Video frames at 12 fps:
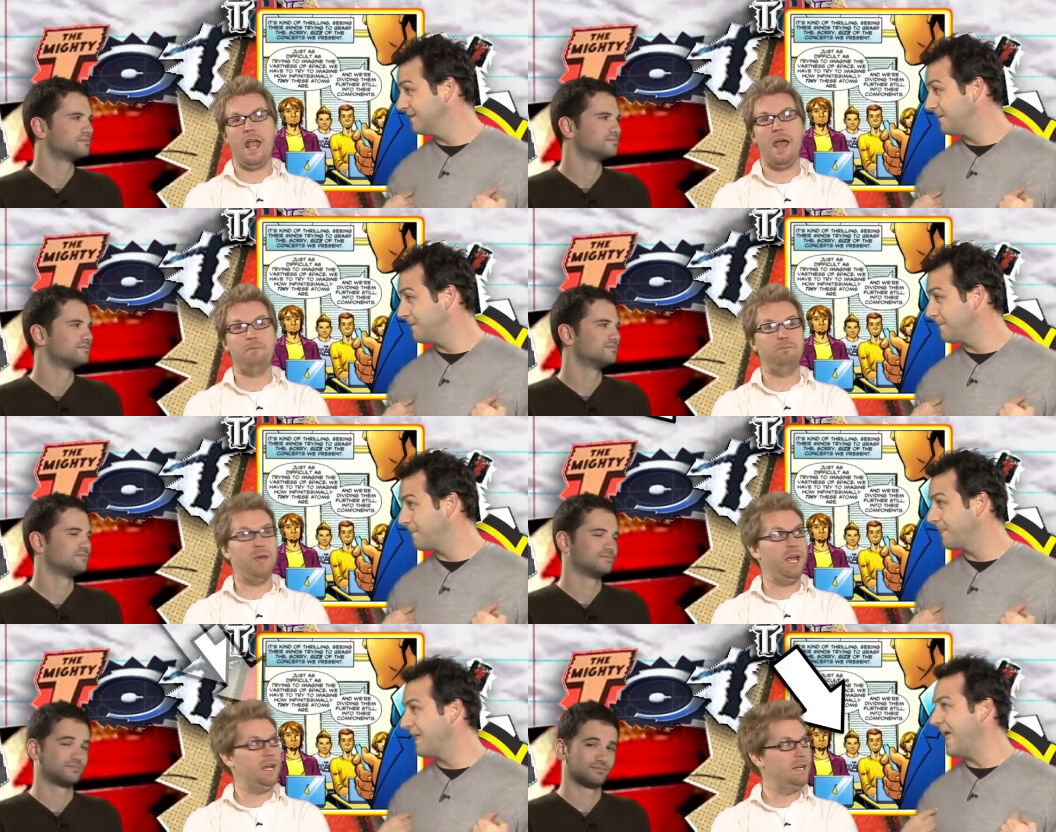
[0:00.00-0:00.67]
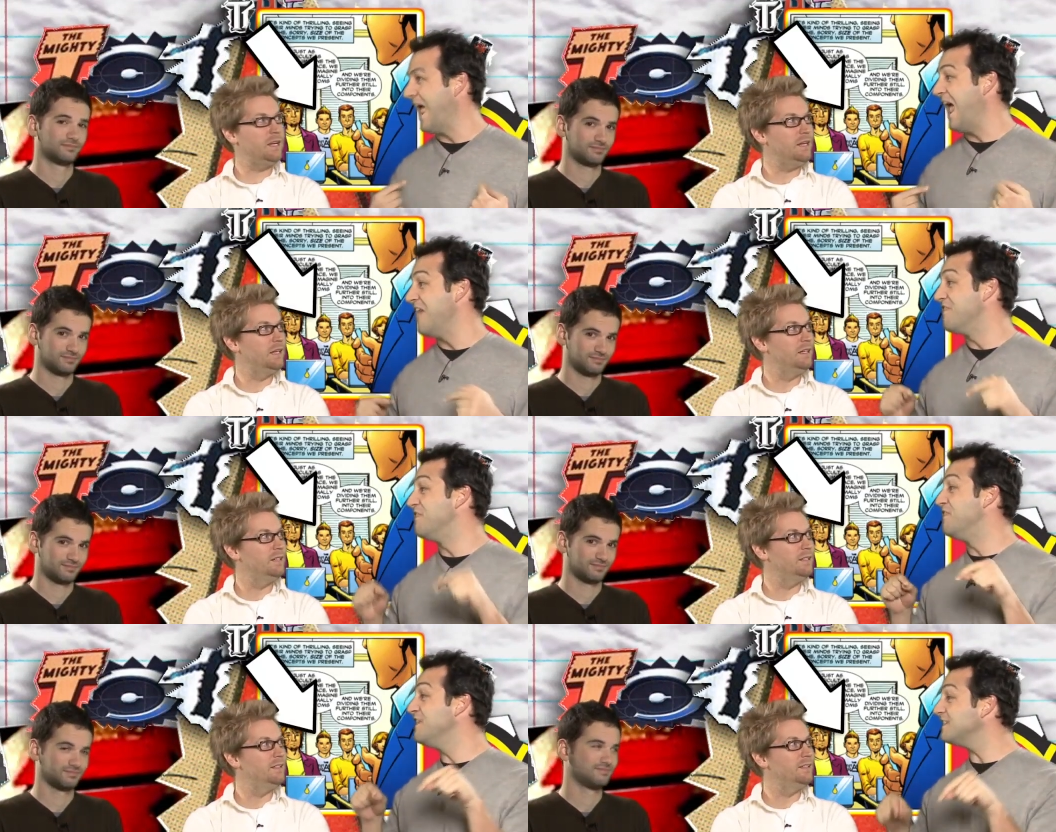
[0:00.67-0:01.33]
Speaker 1: Epic.
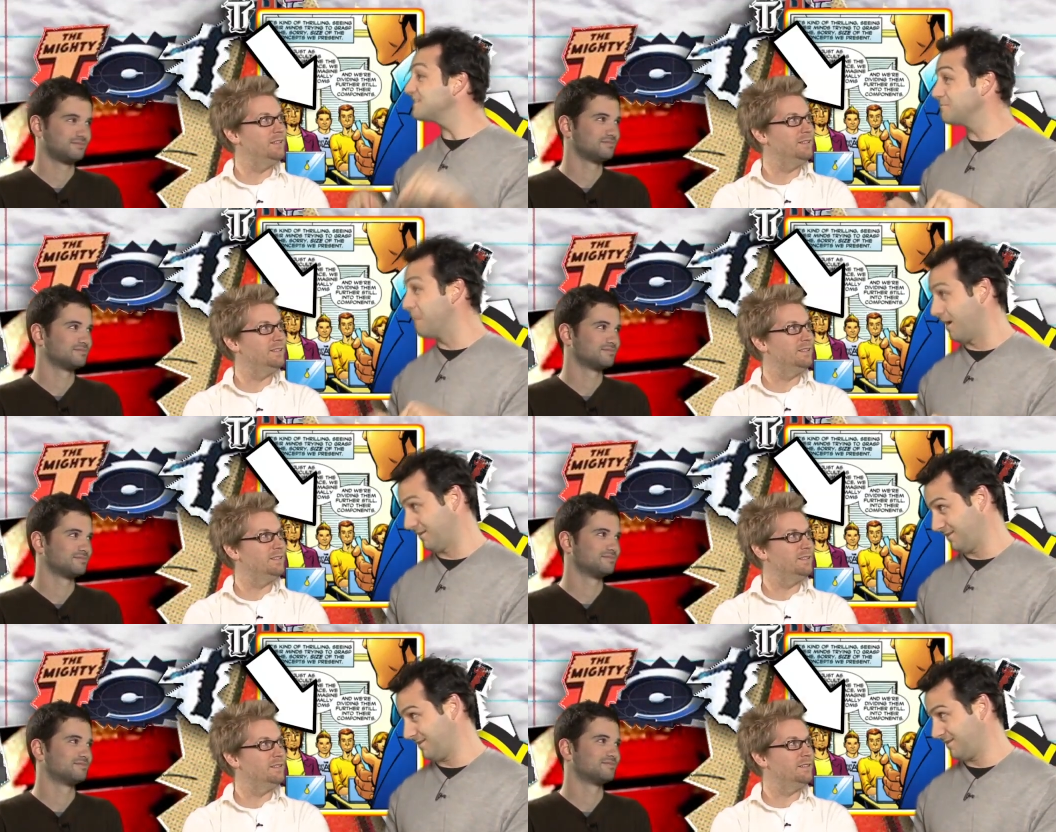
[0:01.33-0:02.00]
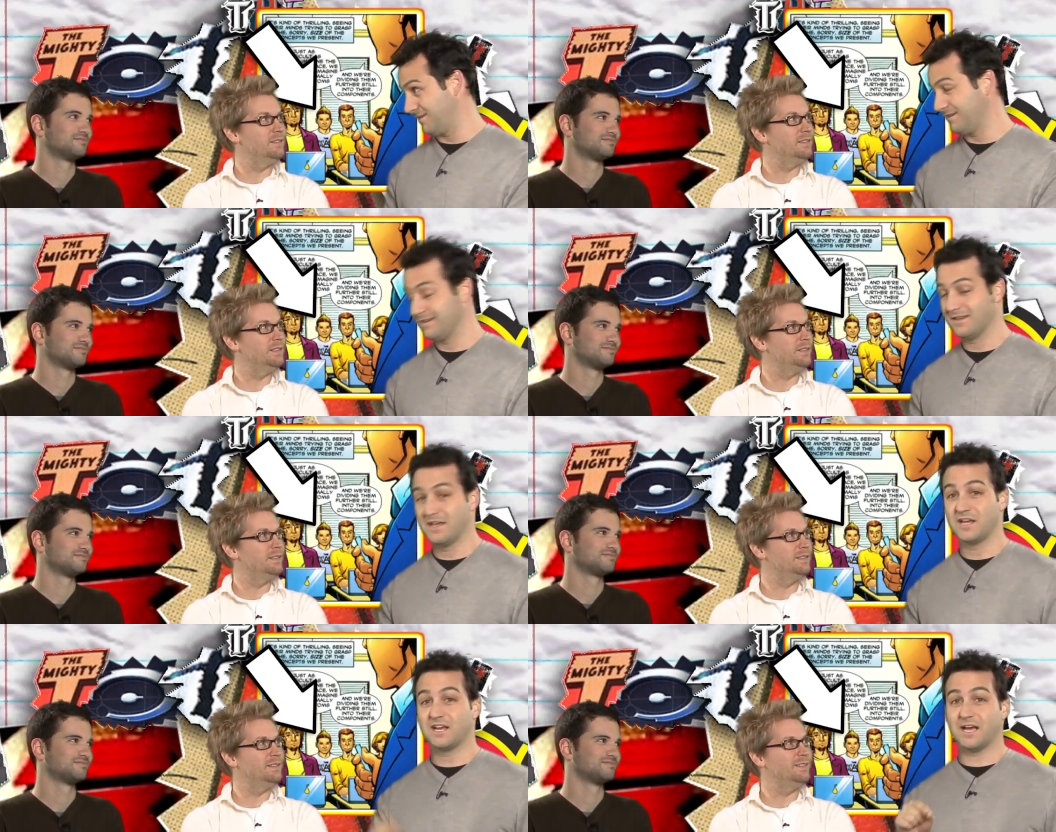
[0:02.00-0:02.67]
This month,
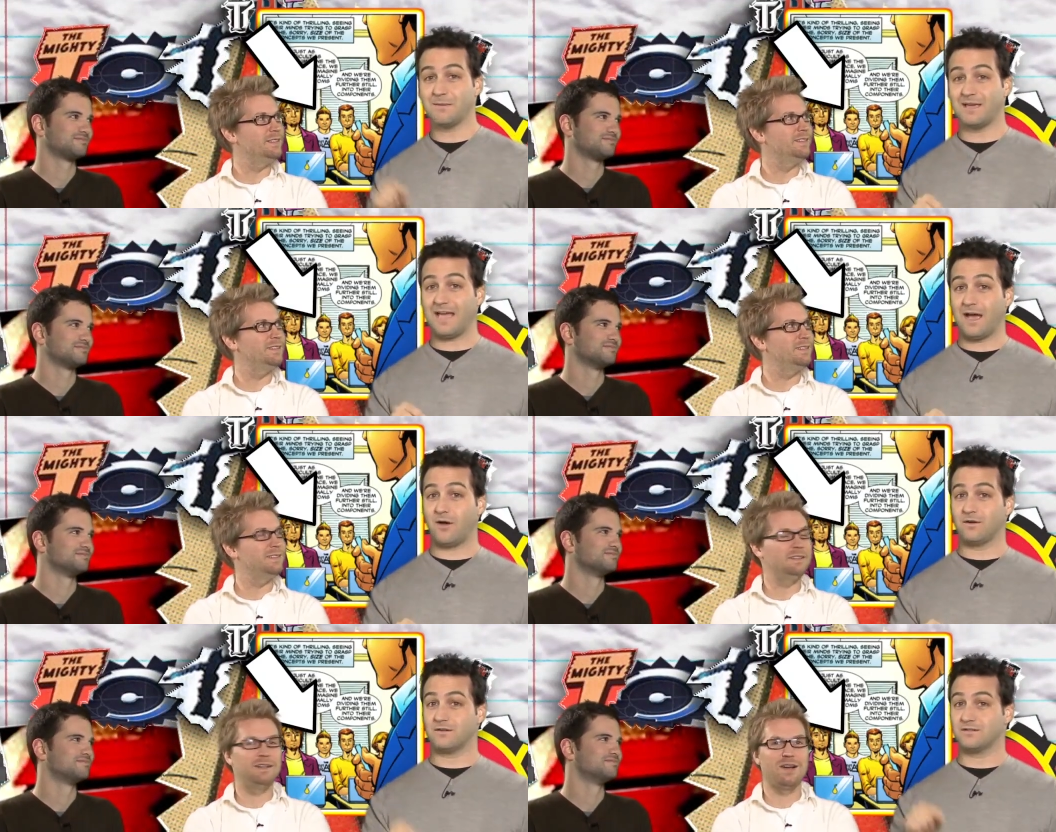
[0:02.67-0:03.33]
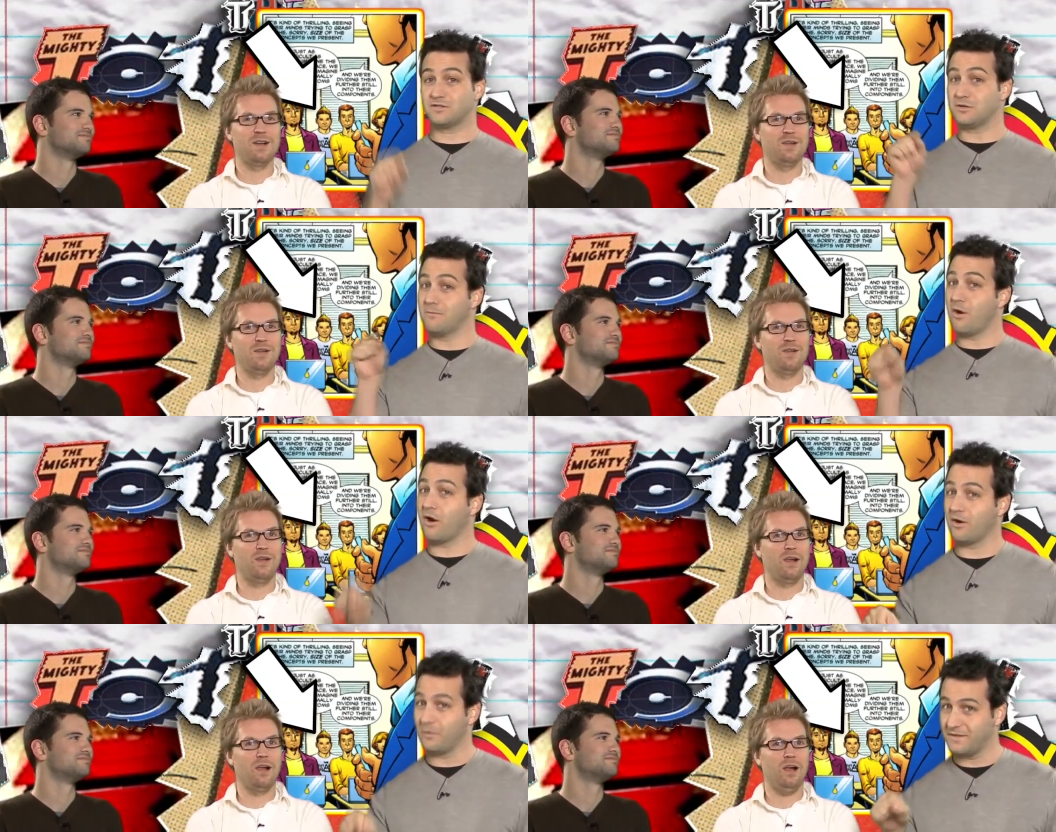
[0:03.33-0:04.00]
coming out
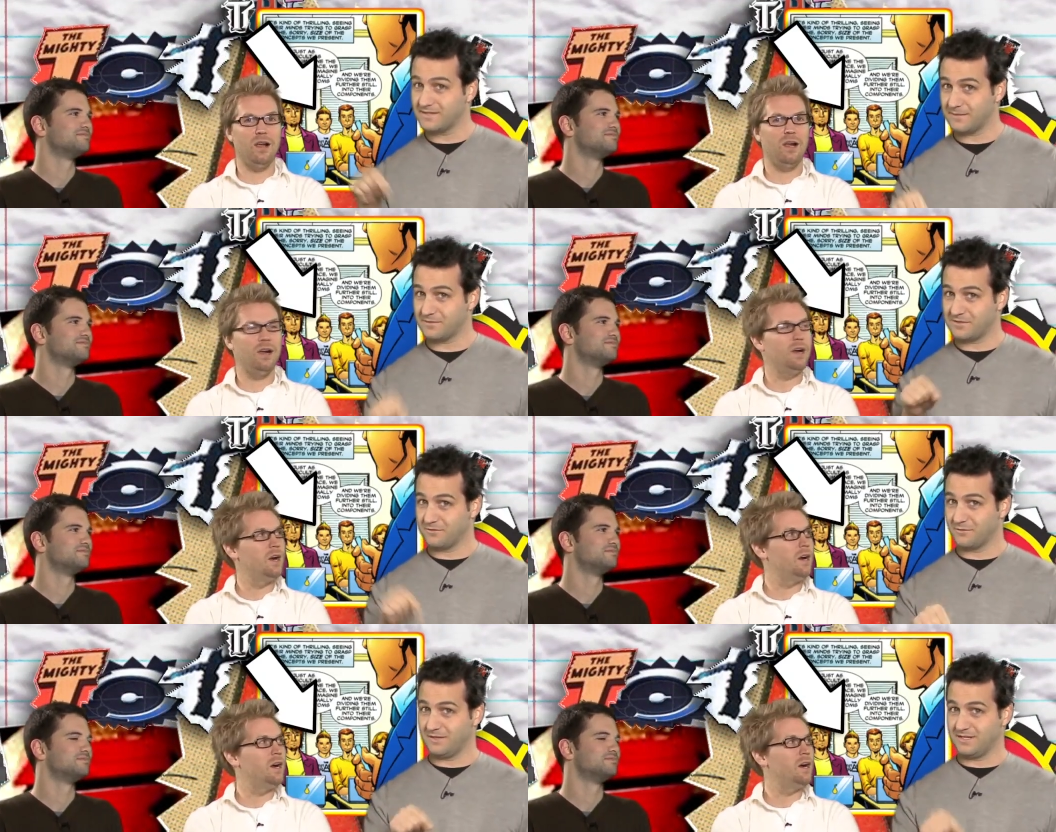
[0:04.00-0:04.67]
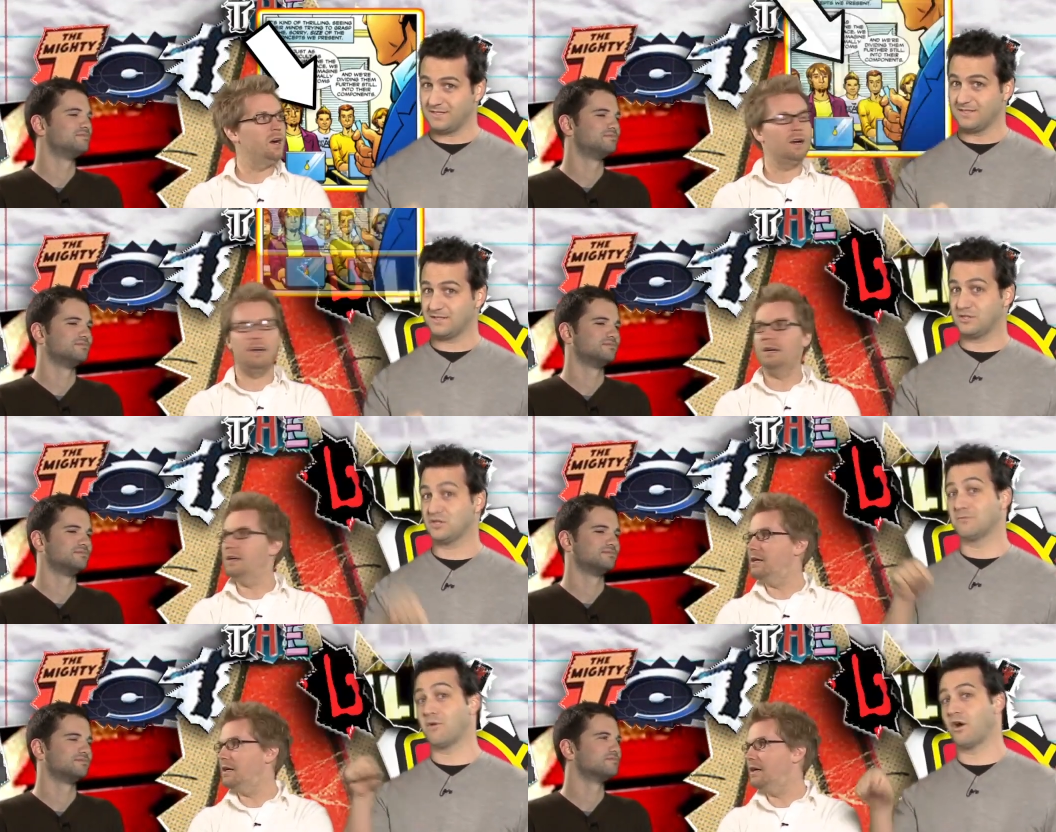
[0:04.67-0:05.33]
tomorrow, when this episode releases,
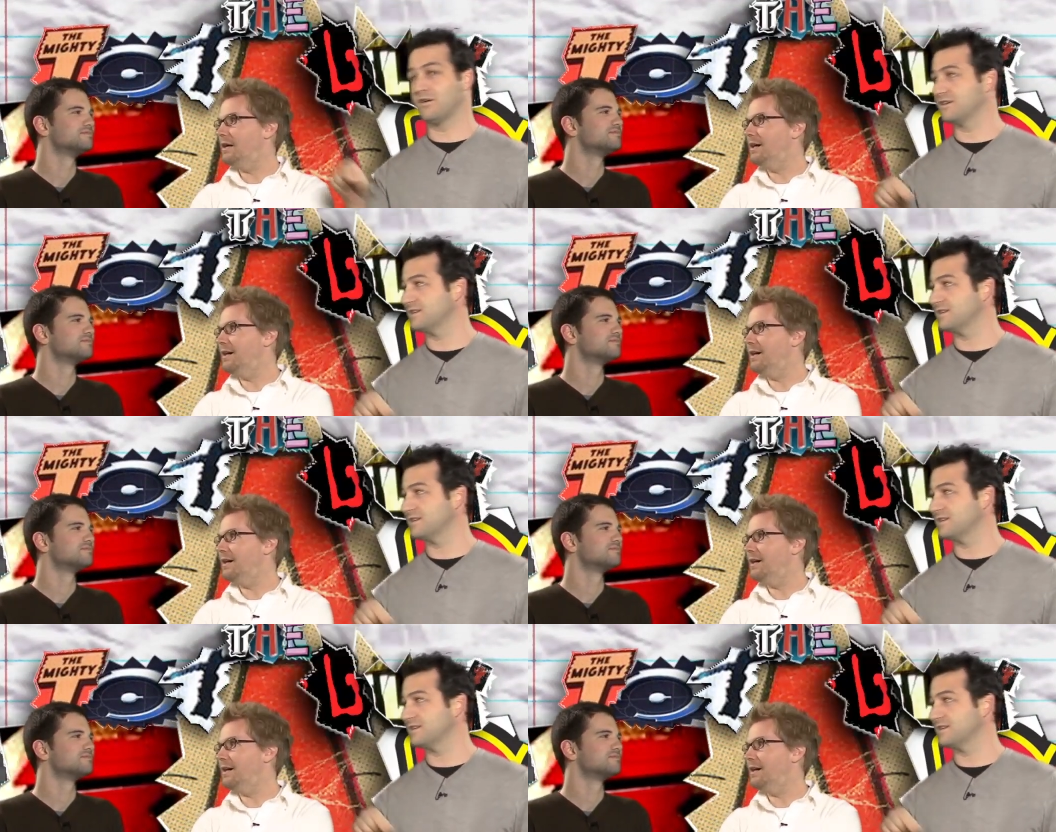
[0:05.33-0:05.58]
tomorrow,